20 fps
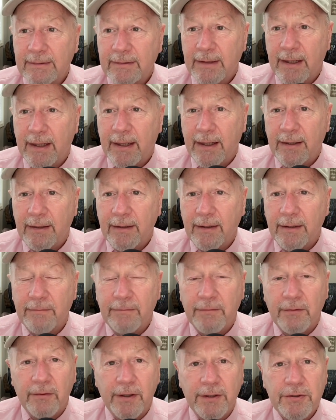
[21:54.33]
and
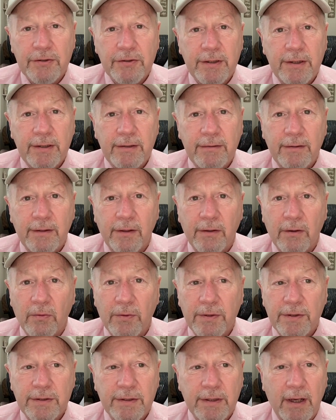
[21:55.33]
if you're interested, you can
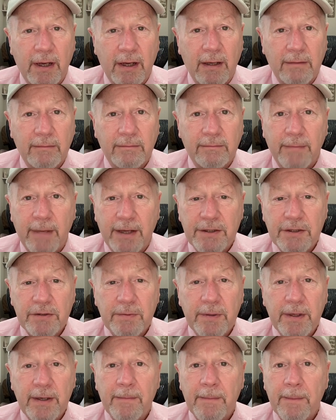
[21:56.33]
always message
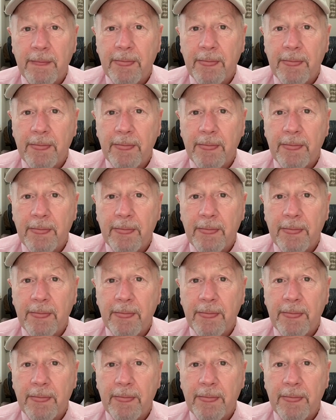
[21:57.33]
me,